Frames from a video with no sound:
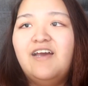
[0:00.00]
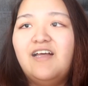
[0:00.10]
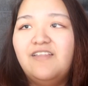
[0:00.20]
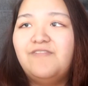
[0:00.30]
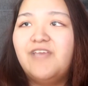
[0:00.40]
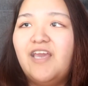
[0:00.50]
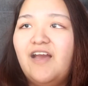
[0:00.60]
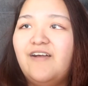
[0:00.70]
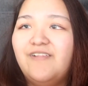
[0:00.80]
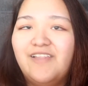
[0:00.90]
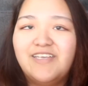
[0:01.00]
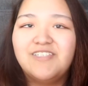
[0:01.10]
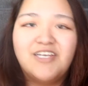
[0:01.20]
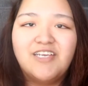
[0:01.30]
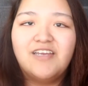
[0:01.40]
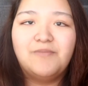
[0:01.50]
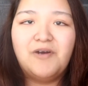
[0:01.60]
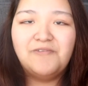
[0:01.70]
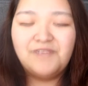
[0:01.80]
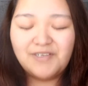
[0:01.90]
hell, like trying to get him
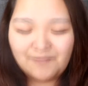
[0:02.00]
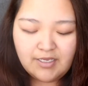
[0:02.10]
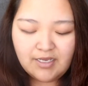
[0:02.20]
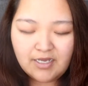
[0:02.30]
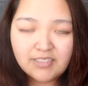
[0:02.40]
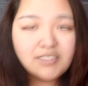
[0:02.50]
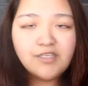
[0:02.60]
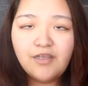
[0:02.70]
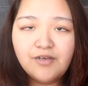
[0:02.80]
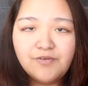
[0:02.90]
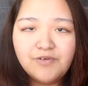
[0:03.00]
off it. I did a lot of